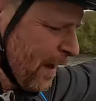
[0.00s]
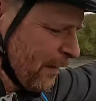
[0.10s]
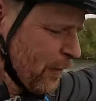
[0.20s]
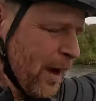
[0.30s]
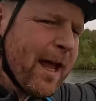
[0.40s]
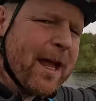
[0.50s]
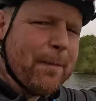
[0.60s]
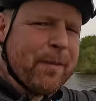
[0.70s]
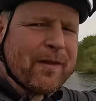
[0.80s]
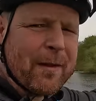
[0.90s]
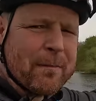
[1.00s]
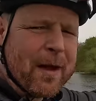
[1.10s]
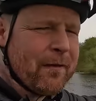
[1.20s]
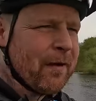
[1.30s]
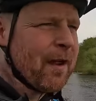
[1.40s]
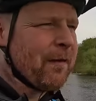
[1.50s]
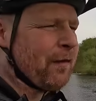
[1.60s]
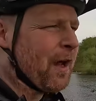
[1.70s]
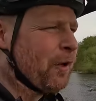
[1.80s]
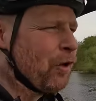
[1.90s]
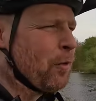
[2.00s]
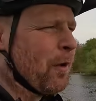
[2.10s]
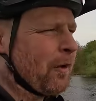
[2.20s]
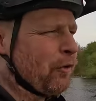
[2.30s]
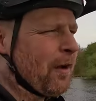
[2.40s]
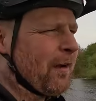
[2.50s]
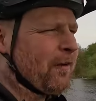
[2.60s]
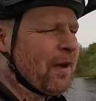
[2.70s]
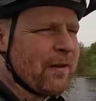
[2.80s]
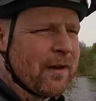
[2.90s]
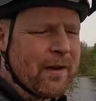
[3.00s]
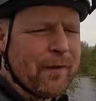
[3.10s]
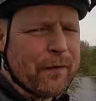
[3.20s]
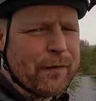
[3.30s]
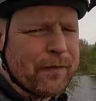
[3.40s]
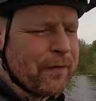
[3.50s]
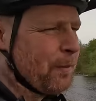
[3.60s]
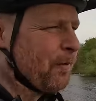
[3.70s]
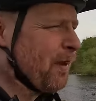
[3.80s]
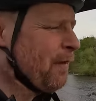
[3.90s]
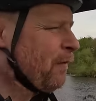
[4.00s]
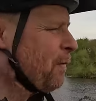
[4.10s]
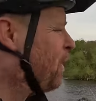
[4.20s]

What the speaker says: I've got 80% battery left. I do want to try to save at least 50% for the